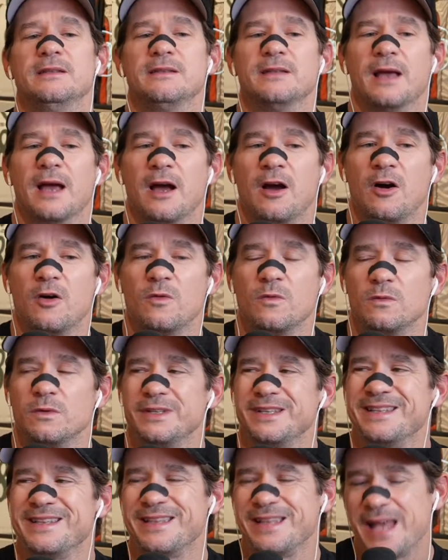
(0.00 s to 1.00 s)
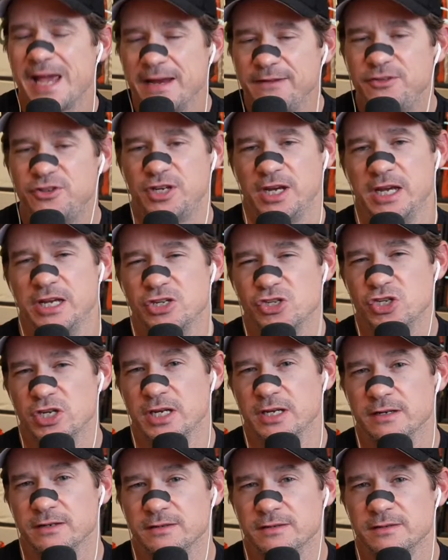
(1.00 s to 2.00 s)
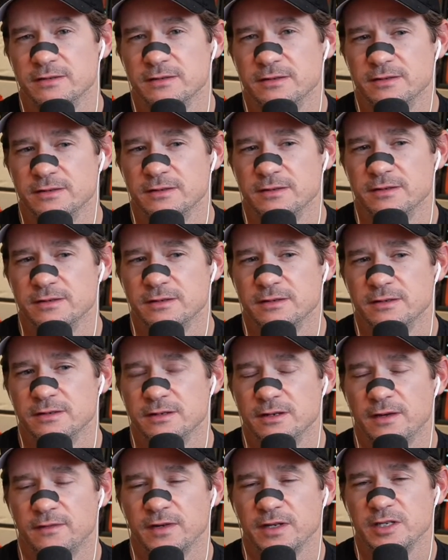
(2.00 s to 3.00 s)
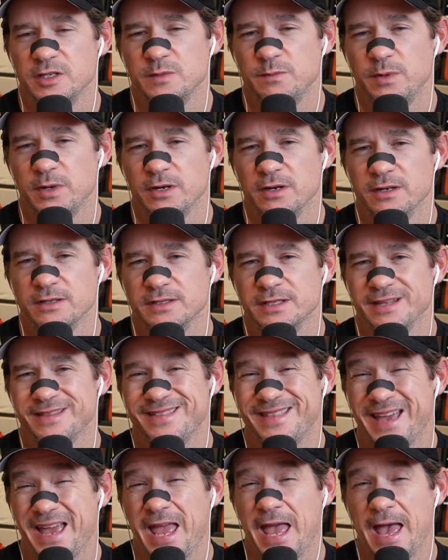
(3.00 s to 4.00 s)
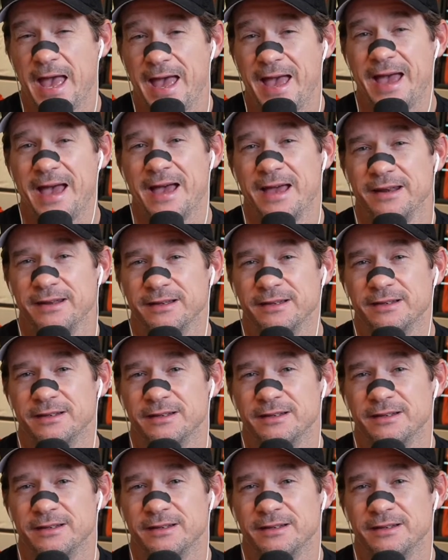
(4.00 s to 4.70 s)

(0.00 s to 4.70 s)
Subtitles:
How life-changing of an experience that they had